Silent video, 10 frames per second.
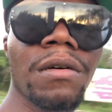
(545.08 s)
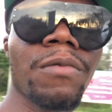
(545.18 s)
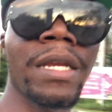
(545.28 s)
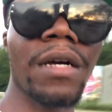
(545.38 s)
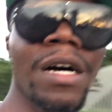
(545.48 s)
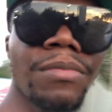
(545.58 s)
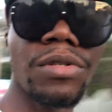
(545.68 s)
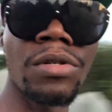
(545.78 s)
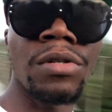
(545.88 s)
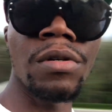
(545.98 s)
when it comes
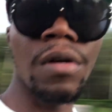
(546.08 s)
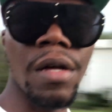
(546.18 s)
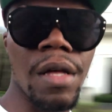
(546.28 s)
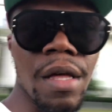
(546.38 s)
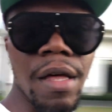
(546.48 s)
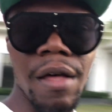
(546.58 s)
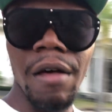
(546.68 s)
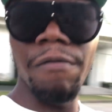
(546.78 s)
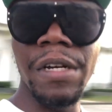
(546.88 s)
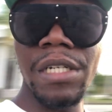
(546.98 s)
to
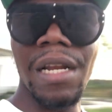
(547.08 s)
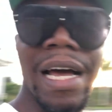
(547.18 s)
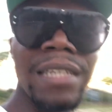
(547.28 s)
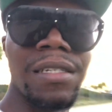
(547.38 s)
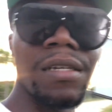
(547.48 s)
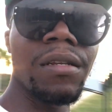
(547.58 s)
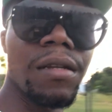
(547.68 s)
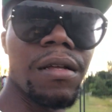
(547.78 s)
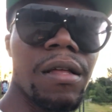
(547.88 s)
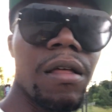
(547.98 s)
visualizing,
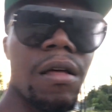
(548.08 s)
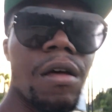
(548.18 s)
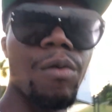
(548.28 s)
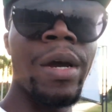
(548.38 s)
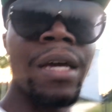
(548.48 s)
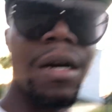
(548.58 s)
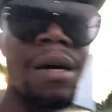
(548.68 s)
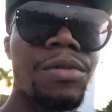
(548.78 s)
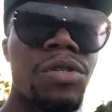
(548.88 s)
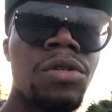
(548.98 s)
when it
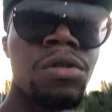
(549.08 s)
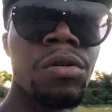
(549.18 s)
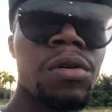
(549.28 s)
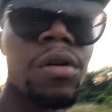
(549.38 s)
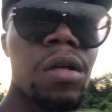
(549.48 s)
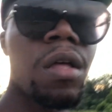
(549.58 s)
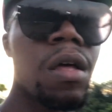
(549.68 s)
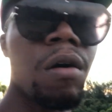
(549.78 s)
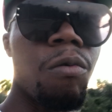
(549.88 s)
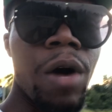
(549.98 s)
comes to
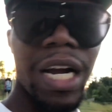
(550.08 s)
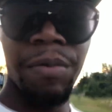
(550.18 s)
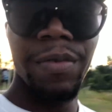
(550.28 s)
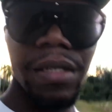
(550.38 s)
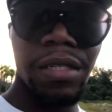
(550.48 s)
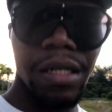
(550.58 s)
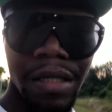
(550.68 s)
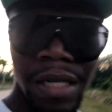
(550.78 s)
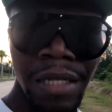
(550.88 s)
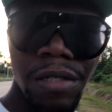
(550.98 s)
working with the sixth
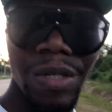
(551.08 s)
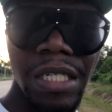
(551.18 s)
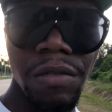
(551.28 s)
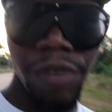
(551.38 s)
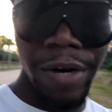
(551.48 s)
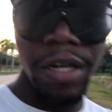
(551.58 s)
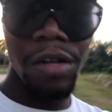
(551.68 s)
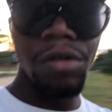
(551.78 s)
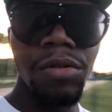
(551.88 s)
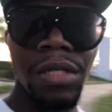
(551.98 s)
sense, which is very
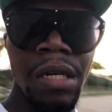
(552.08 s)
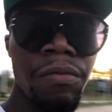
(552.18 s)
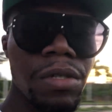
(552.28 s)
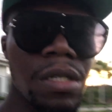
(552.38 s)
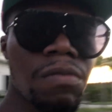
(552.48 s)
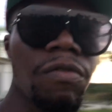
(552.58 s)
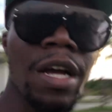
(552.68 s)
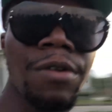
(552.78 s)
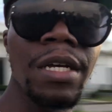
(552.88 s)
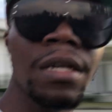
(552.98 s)
elusive, which is
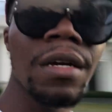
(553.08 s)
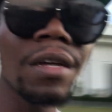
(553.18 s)
very